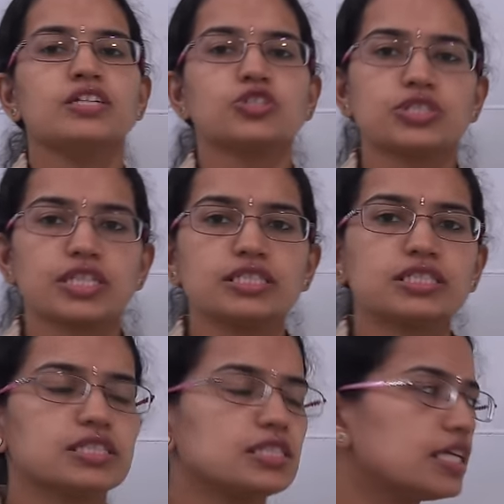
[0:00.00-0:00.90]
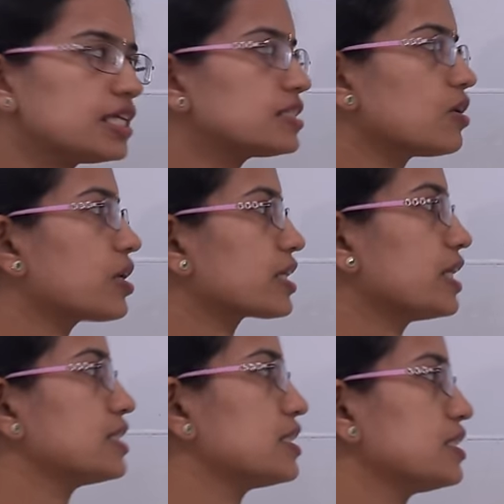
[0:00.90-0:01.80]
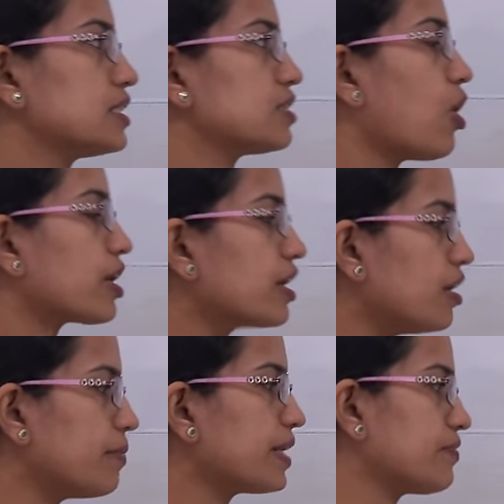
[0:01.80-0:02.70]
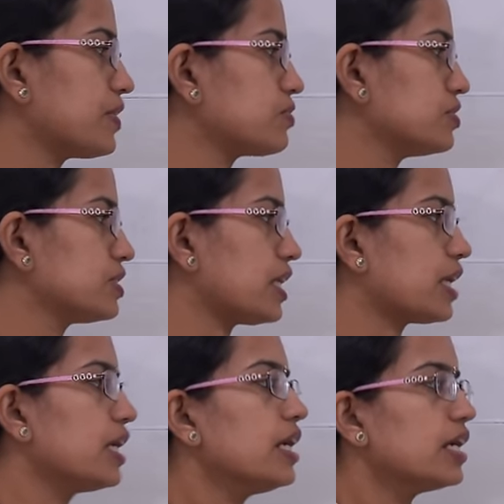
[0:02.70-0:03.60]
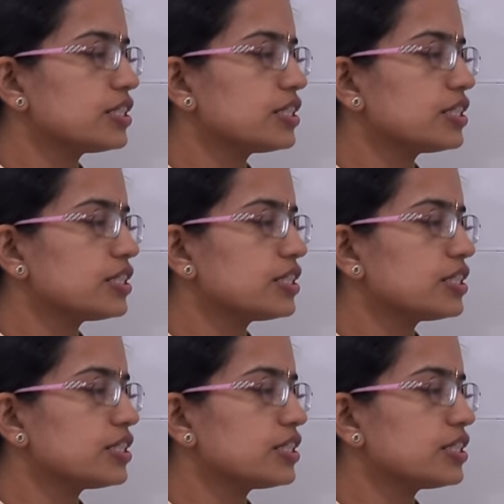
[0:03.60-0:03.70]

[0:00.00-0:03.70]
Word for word: So since these organizations or government, we can say,